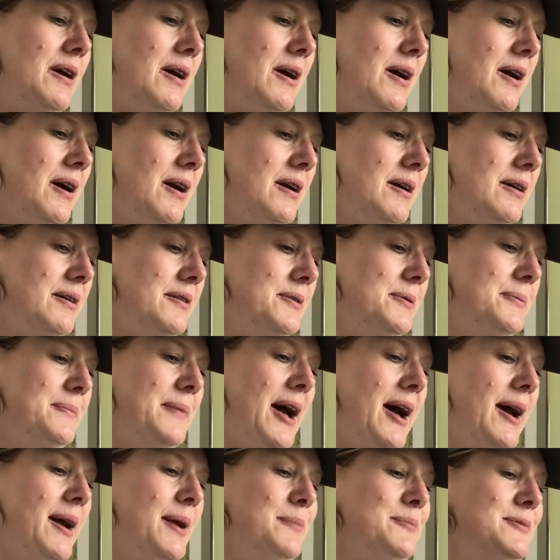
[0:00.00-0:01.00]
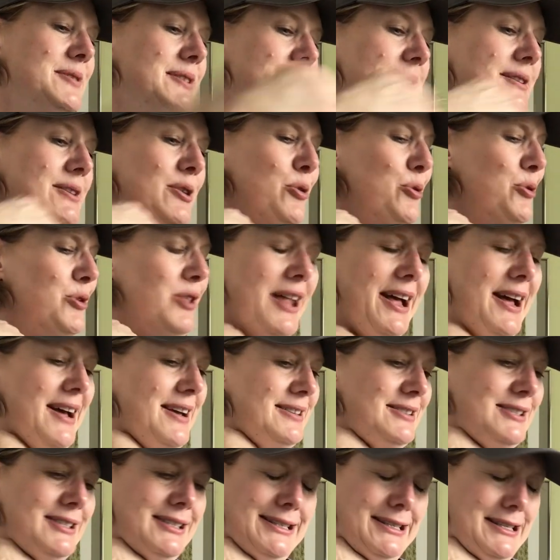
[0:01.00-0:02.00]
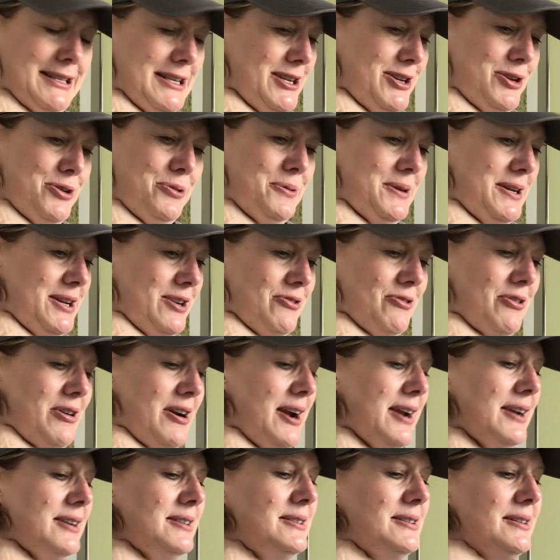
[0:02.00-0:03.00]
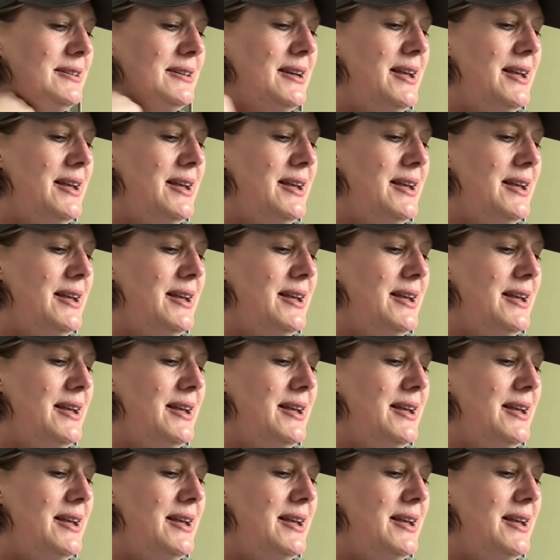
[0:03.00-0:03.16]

I'm so glad to see you, he cried.